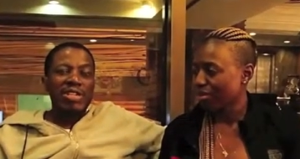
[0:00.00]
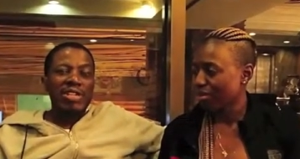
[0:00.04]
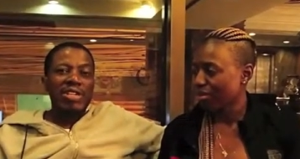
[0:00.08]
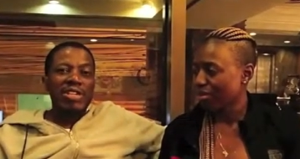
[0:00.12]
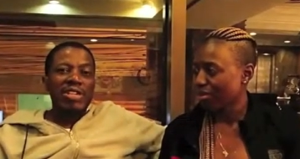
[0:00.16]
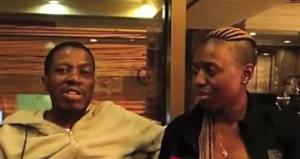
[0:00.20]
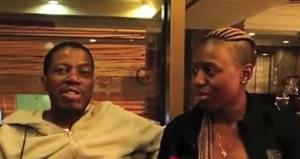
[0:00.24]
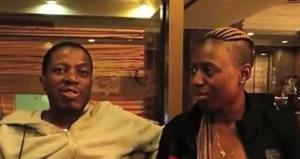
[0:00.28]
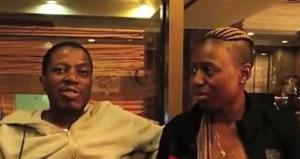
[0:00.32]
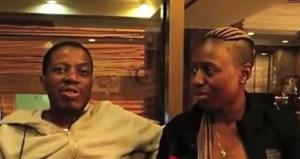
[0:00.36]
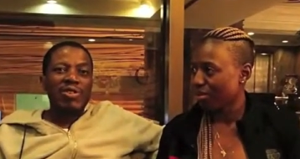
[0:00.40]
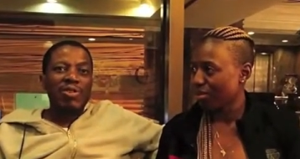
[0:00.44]

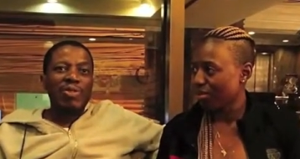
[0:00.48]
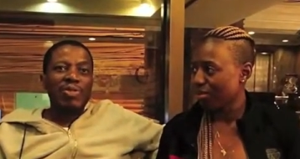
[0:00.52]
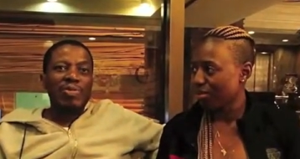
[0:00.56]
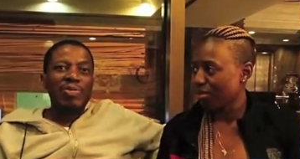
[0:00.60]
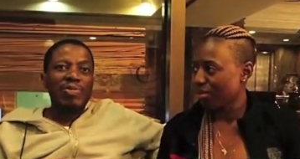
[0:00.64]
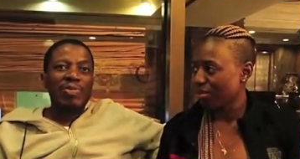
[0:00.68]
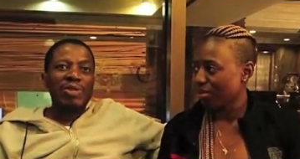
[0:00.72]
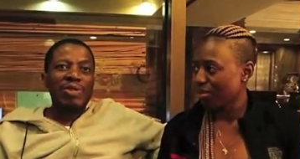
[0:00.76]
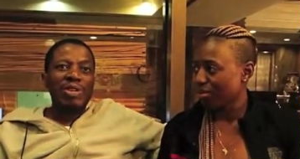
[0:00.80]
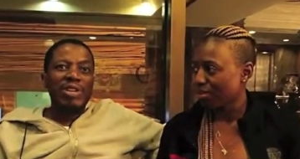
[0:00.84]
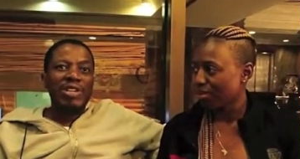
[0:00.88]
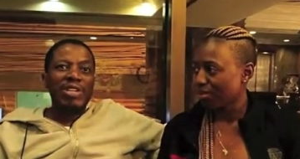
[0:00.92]
Speaker 1: at home
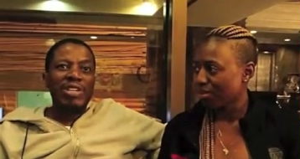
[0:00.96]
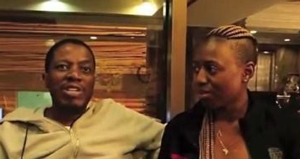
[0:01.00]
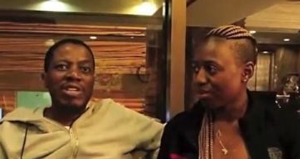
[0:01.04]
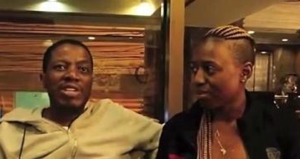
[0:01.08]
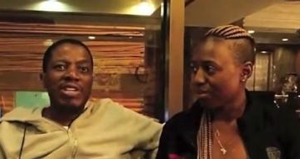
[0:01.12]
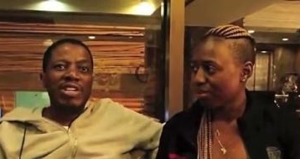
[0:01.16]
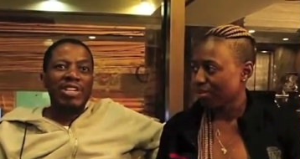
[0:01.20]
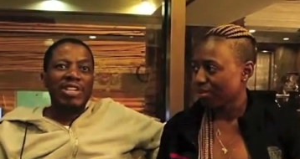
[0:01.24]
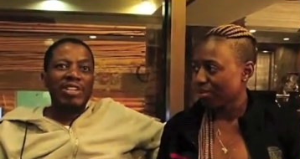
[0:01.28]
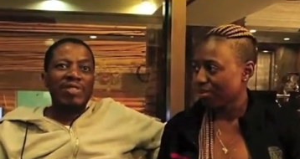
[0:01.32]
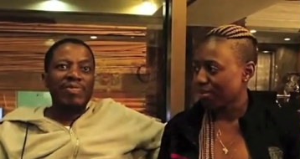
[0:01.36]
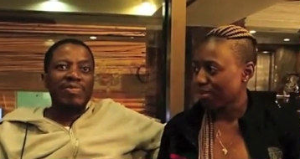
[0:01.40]
and
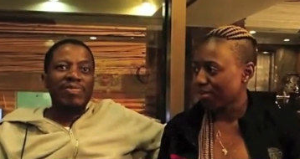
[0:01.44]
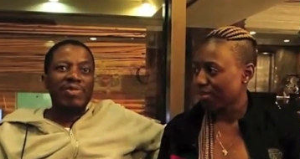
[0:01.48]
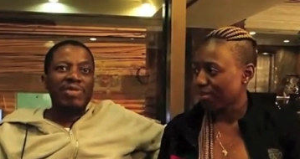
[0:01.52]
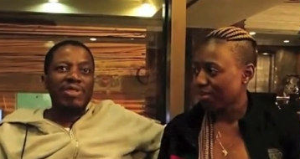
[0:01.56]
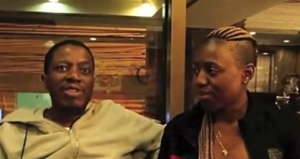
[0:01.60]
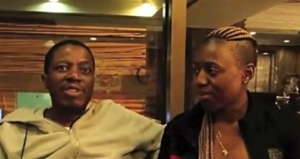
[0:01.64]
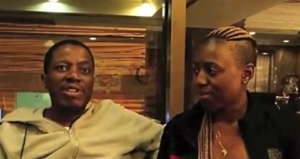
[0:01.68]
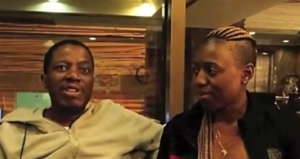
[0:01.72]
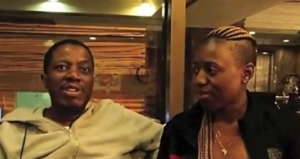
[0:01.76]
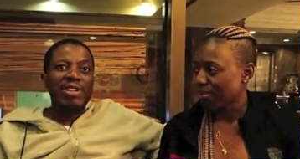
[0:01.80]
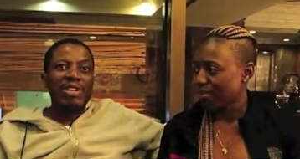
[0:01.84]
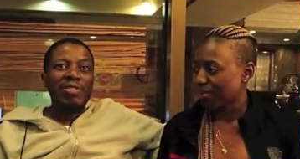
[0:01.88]

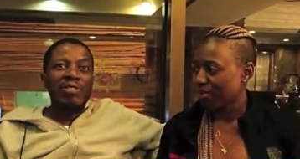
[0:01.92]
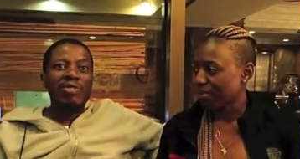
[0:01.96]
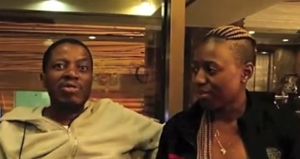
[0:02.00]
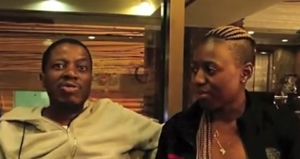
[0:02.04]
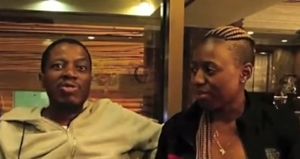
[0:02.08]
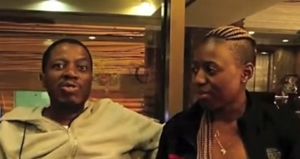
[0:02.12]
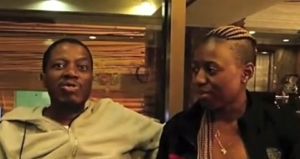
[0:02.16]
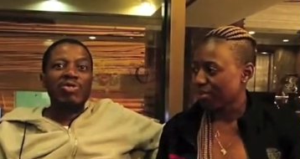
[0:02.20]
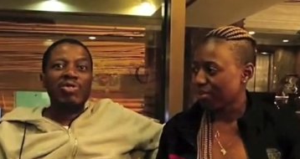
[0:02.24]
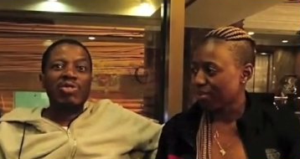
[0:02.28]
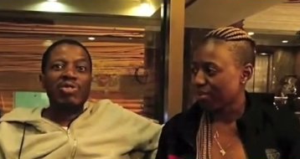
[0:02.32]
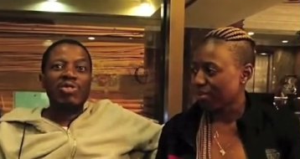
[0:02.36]
uh, I was
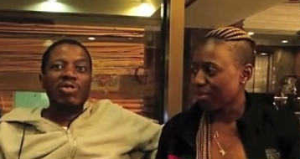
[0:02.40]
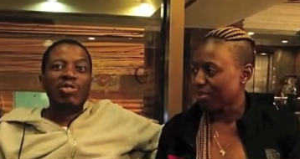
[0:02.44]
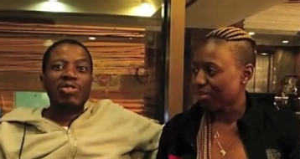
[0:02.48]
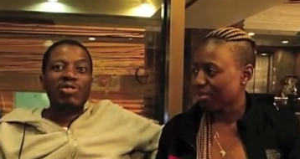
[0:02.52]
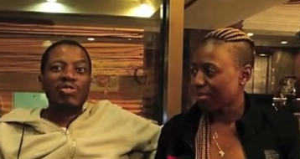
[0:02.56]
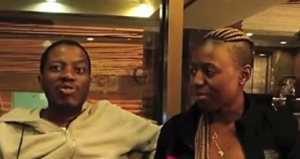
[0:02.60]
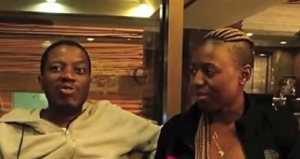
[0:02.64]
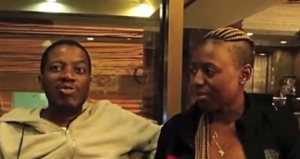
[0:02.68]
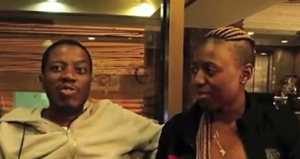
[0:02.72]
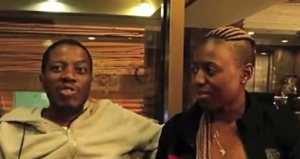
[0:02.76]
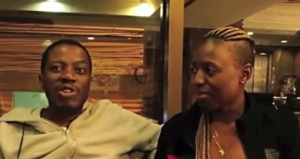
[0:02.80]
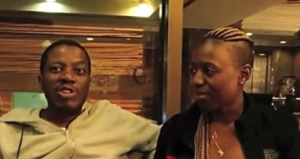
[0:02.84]
also looking
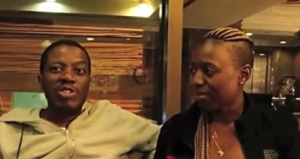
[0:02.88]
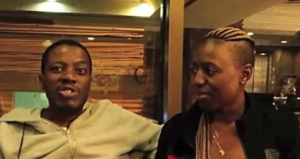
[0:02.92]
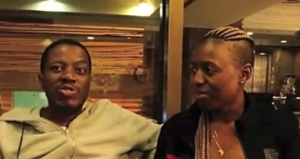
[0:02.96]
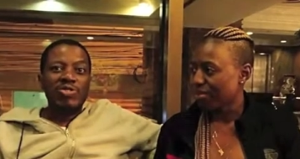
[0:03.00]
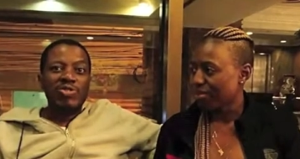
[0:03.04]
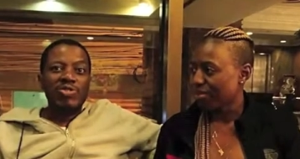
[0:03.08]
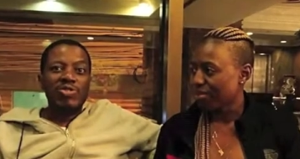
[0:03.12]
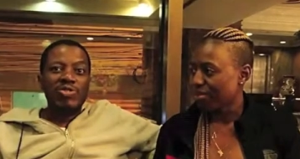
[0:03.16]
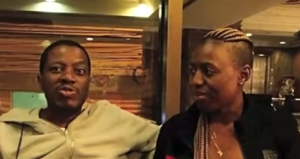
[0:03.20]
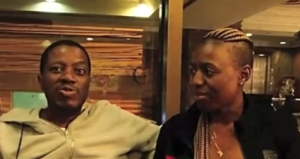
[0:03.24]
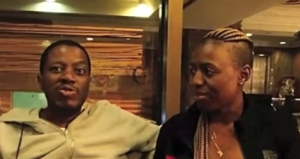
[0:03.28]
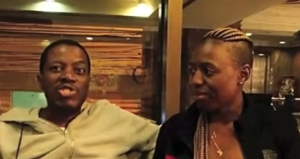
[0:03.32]
forward
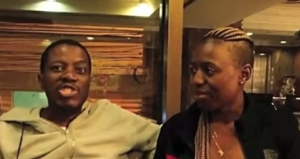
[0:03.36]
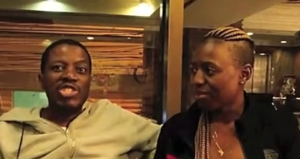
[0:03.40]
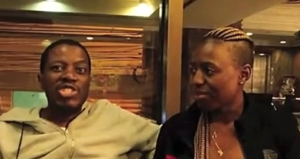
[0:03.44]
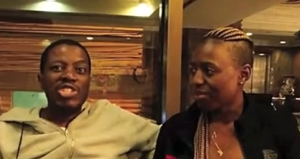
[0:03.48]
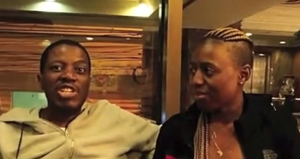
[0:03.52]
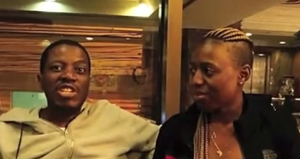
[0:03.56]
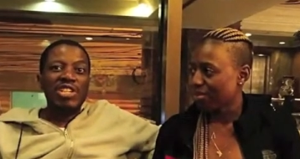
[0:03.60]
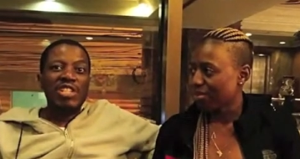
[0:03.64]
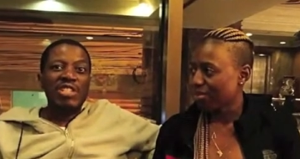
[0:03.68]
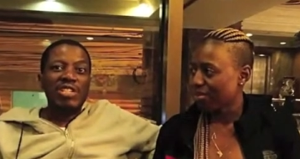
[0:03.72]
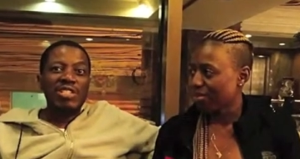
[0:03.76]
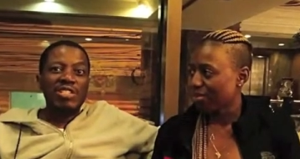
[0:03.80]
to, to share
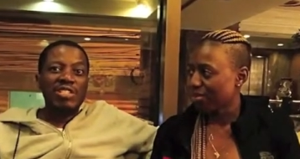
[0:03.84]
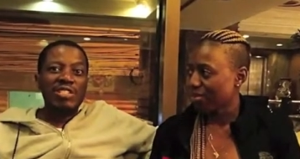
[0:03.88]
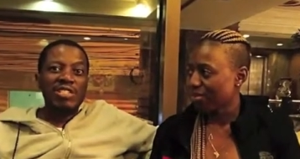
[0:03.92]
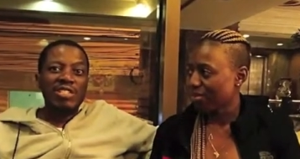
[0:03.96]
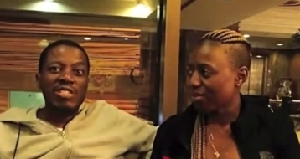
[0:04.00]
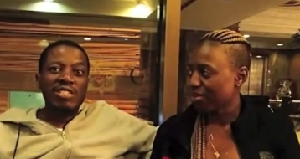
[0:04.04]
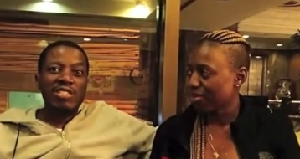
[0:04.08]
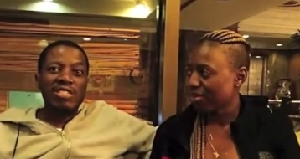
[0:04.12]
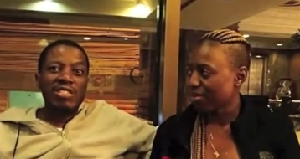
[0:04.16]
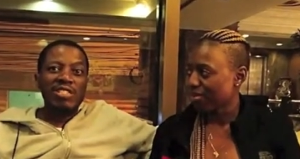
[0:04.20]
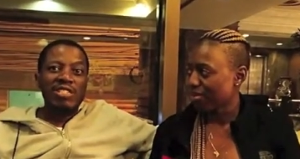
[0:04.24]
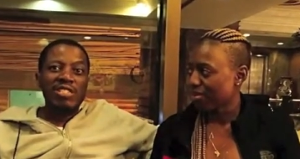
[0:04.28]
the, the,
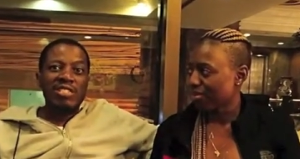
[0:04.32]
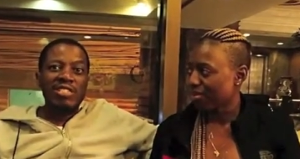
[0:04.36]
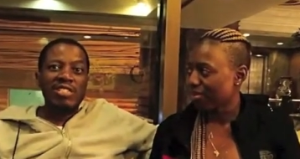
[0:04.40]
the,